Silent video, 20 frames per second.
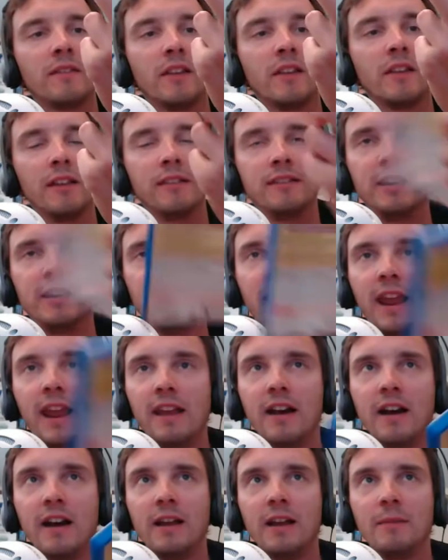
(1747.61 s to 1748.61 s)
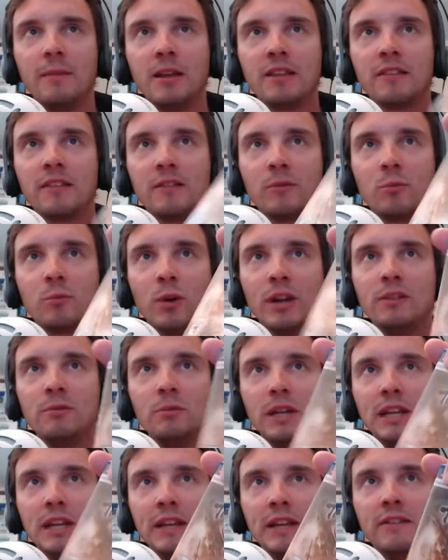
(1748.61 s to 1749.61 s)
the AI makes it way
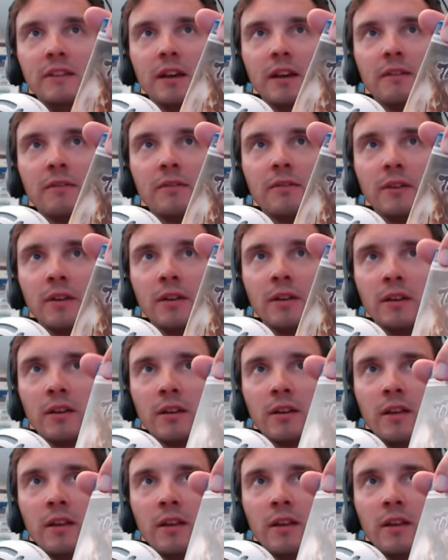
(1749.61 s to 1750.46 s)
too easy, I find.